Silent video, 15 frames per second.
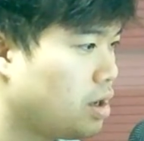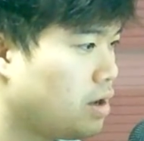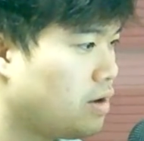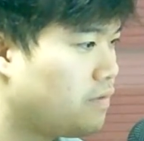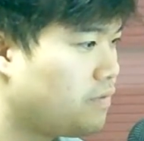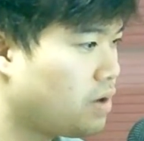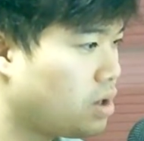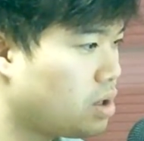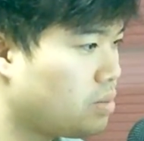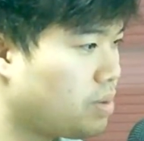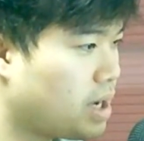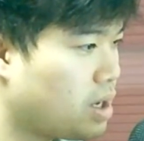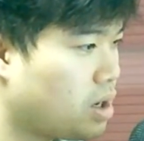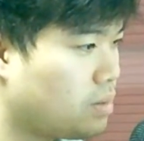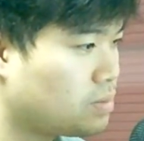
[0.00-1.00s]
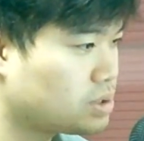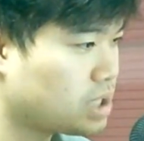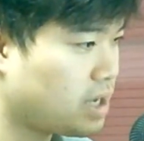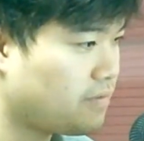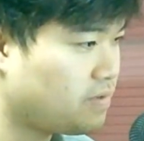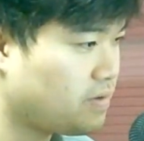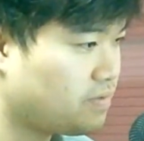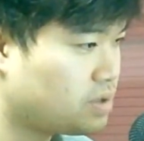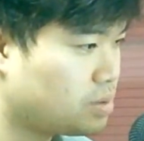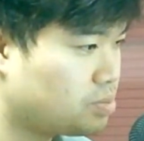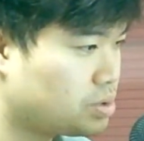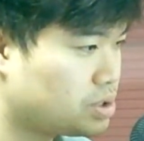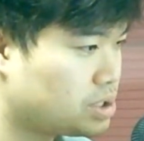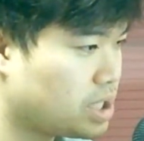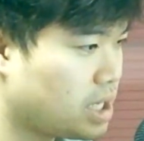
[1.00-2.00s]
fell by almost
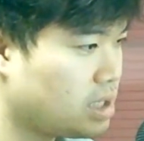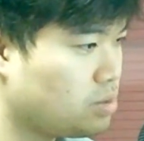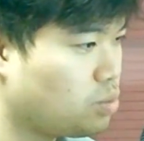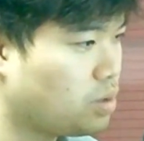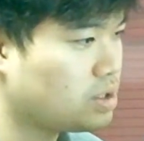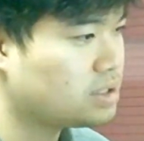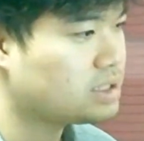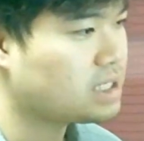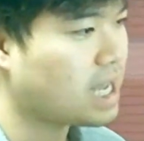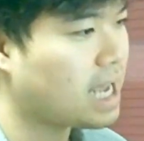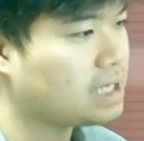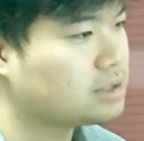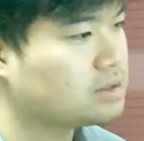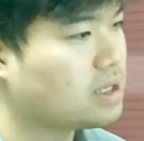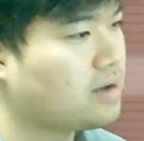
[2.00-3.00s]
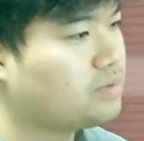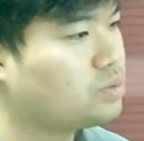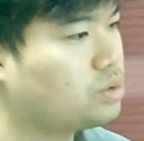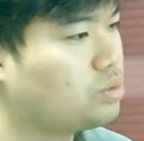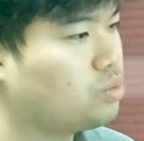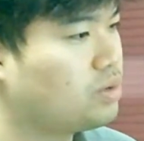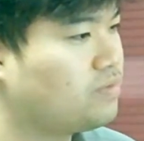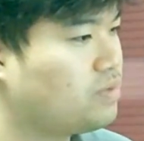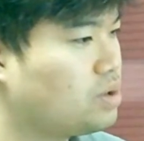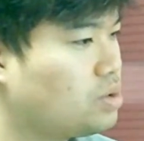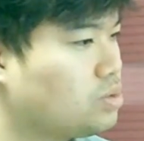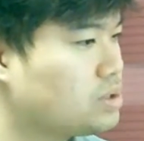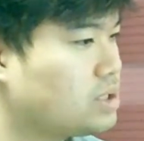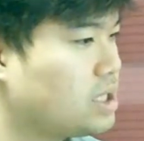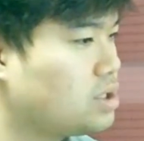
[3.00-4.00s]
50% in one session after it
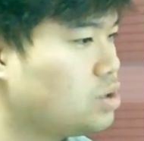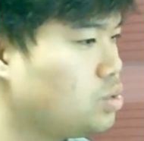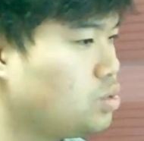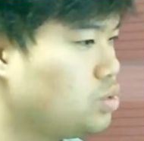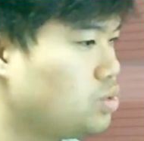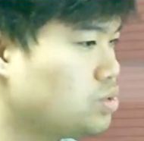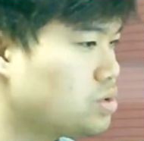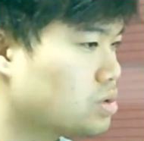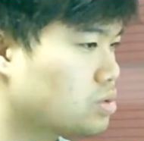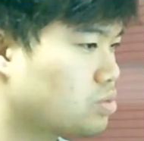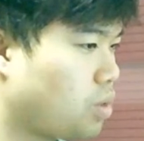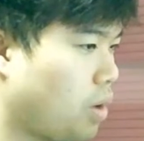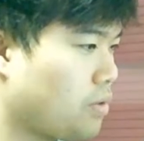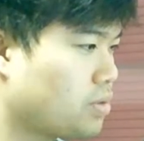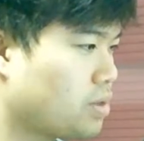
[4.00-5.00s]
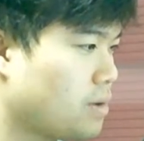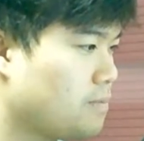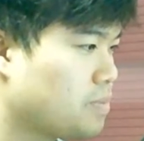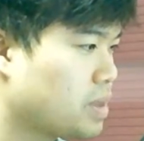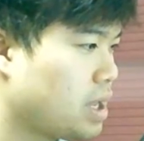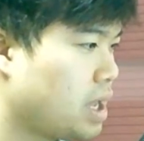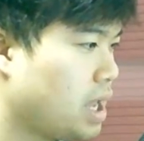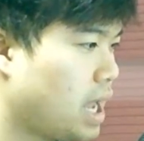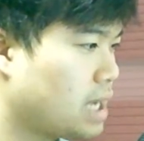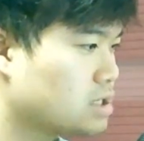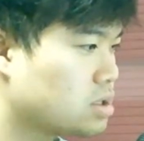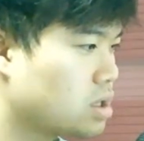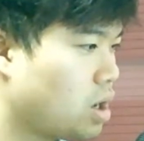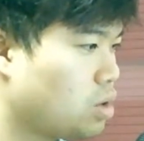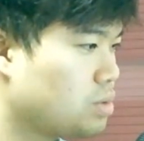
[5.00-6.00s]
revealed that new user growth has
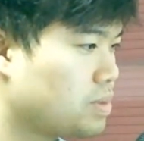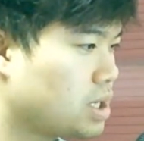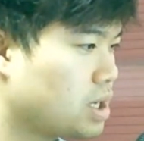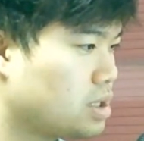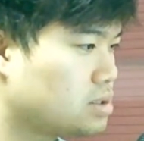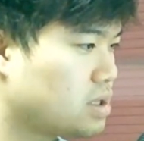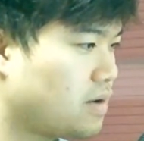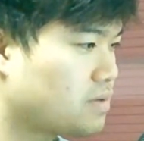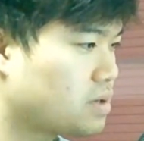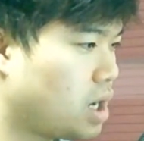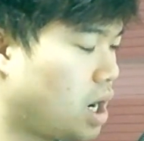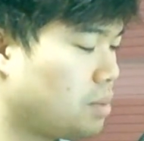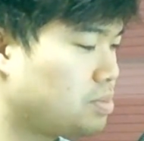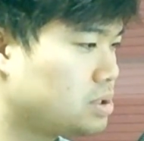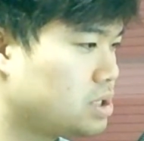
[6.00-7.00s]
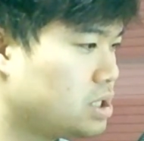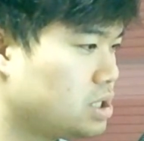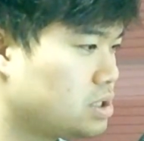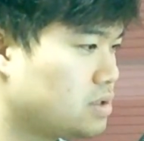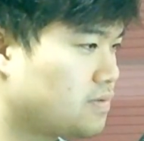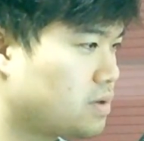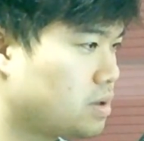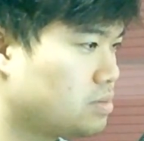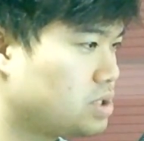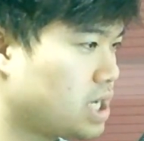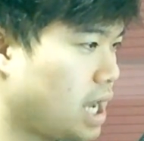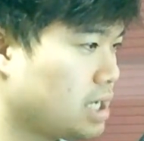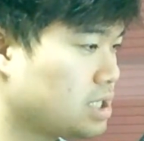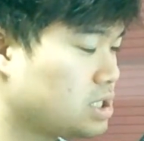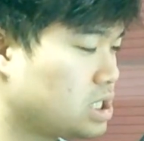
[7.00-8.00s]
slowed because of competition from
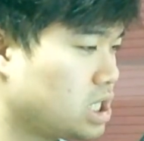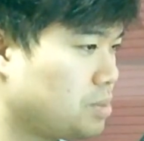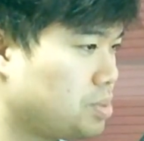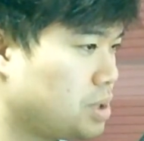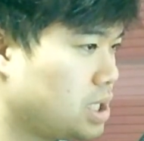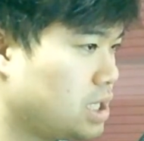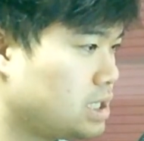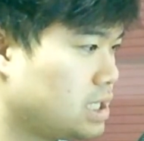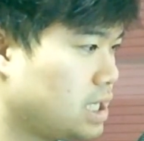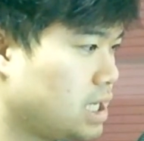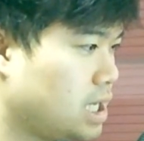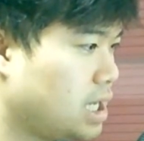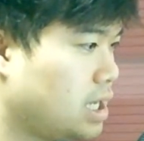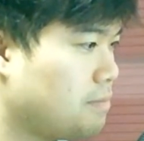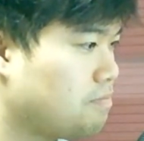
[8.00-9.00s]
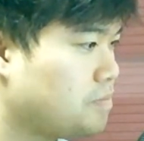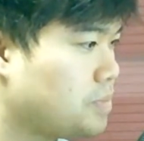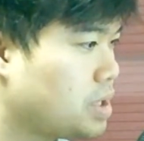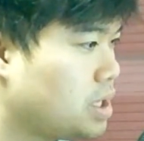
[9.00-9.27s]
ChatGPT.